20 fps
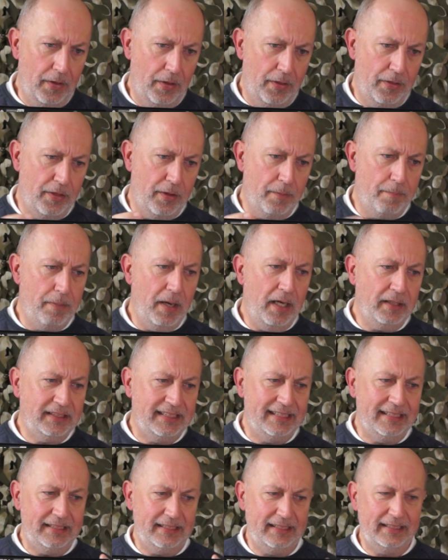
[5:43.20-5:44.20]
the
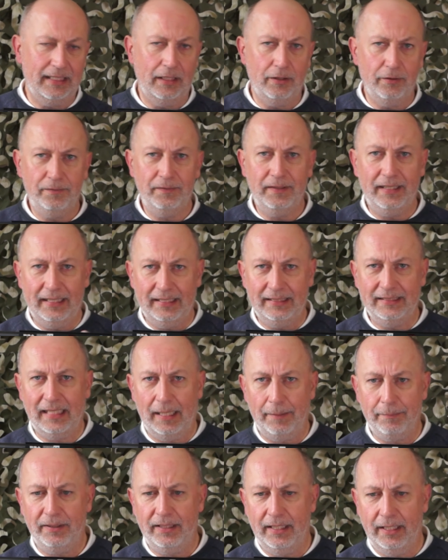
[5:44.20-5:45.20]
butt itself is
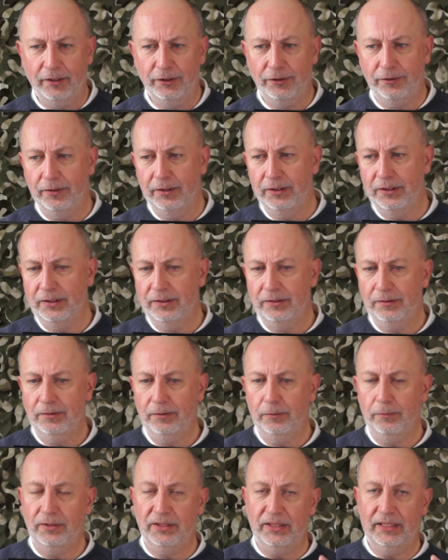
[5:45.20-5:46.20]
ambidextrous,
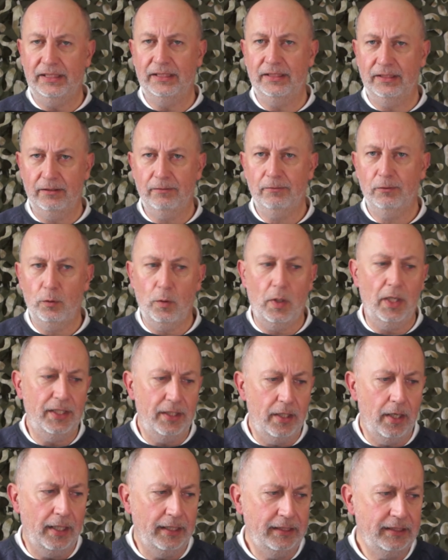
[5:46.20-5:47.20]
which is quite
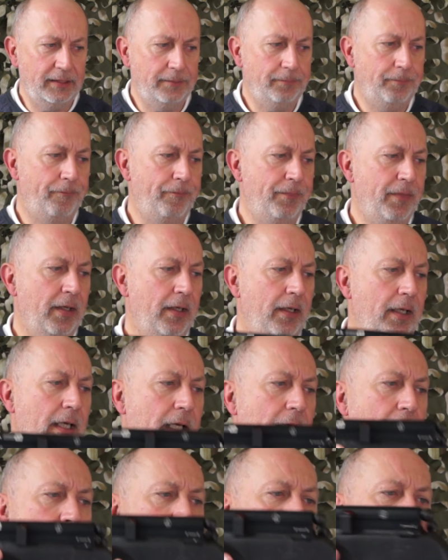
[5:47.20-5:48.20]
nice.
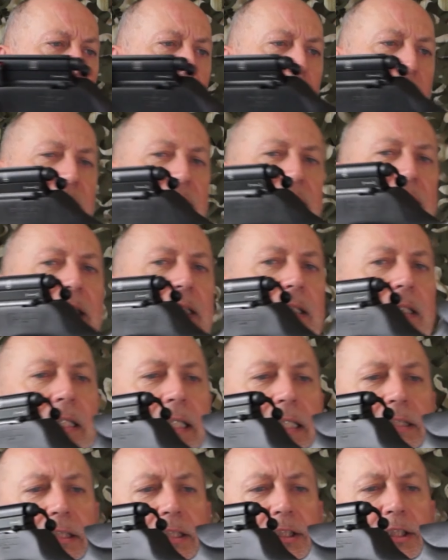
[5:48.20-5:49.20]
You can see that
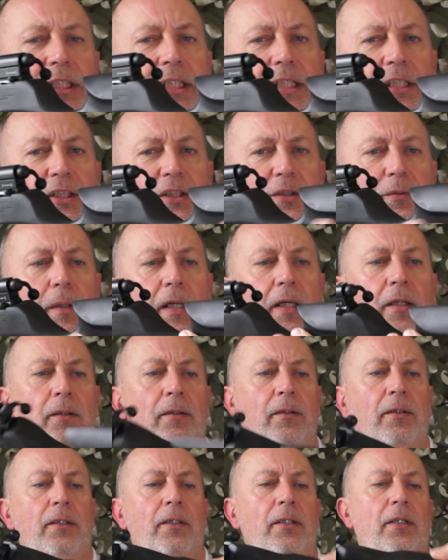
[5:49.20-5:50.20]
there's a cheek
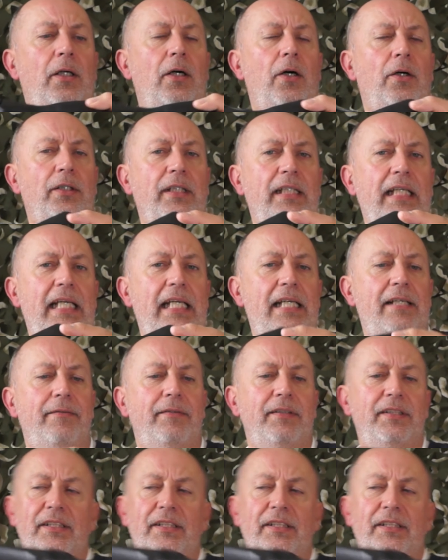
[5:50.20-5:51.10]
swell on either